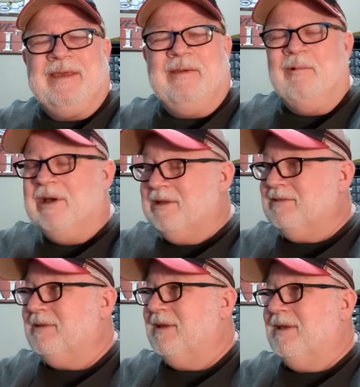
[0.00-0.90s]
Well,
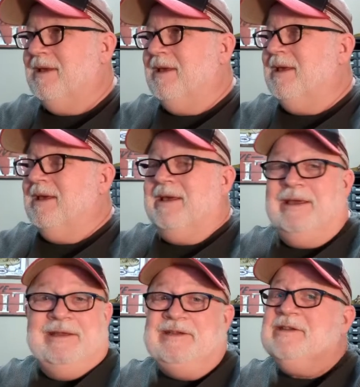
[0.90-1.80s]

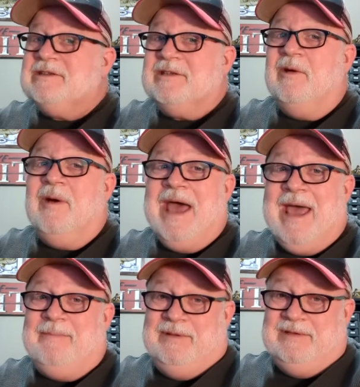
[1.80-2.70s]
it just so
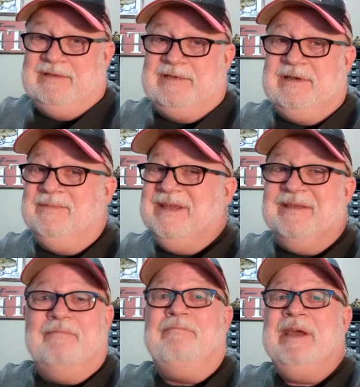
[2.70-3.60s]
happens to be the
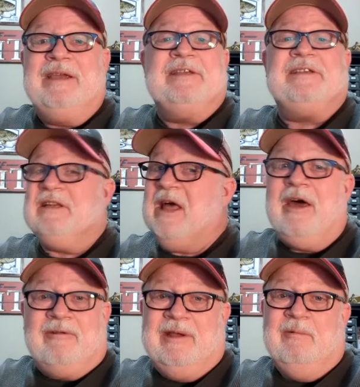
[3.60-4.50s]
biggest
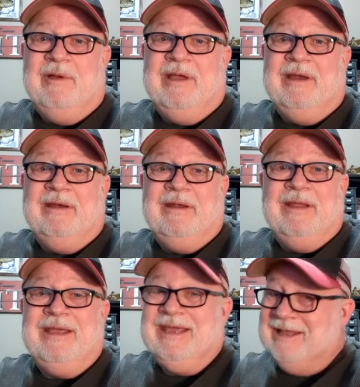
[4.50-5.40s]
lottery win
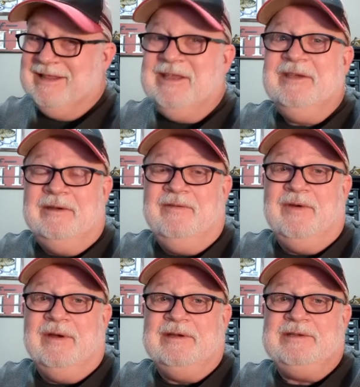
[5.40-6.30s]
in the
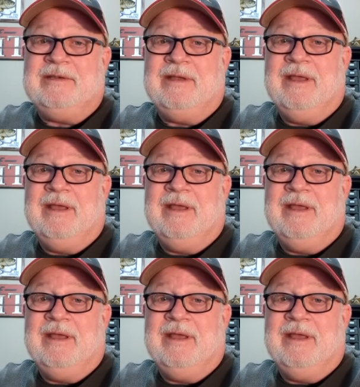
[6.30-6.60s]
universe.